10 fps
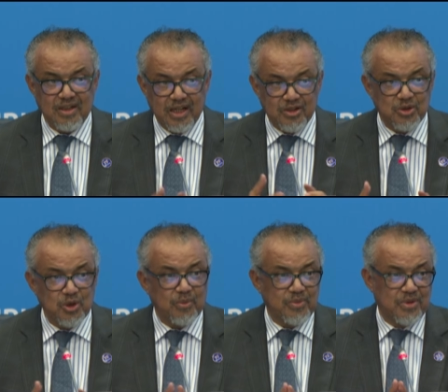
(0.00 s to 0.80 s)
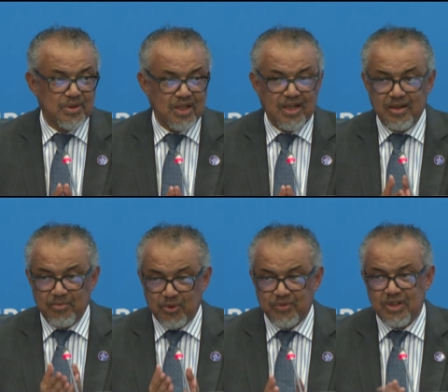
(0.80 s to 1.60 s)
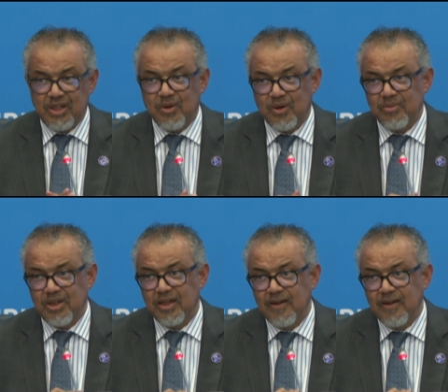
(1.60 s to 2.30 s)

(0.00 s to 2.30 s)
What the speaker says: creates jobs and improves the economy.